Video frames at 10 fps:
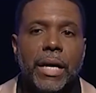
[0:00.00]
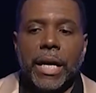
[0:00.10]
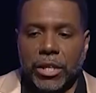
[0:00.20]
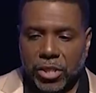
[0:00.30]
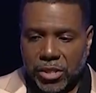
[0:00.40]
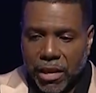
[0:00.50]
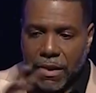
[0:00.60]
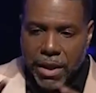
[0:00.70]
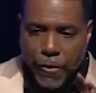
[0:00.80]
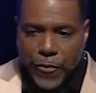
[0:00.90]
He says, now,
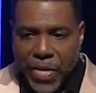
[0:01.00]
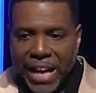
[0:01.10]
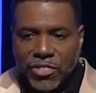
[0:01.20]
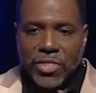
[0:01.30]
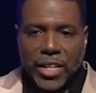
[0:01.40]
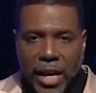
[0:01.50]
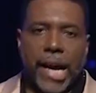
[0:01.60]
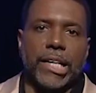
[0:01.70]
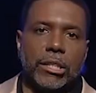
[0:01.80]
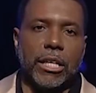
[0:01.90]
if that's the
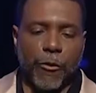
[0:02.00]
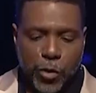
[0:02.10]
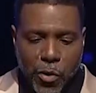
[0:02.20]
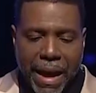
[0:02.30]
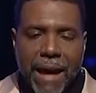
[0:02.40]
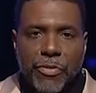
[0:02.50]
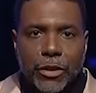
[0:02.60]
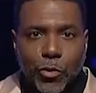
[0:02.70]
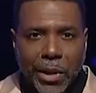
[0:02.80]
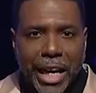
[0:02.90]
case, if you have
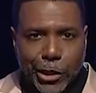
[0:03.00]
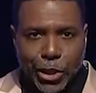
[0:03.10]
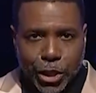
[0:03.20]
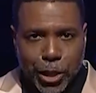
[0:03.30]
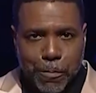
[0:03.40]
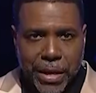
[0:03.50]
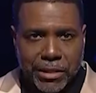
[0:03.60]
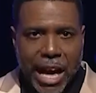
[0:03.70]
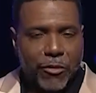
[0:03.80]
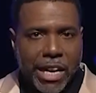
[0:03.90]
this relationship that
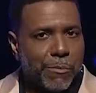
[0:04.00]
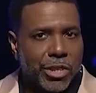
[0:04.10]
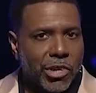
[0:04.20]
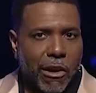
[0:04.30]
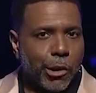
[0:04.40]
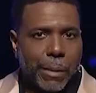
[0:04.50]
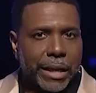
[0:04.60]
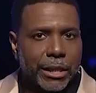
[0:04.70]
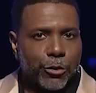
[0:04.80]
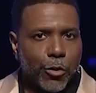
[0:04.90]
Taff and I have been talking
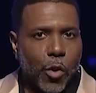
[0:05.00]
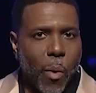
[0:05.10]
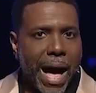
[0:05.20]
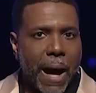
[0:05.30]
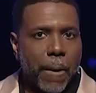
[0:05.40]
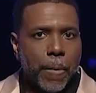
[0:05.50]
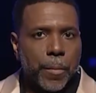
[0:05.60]
about this for a while,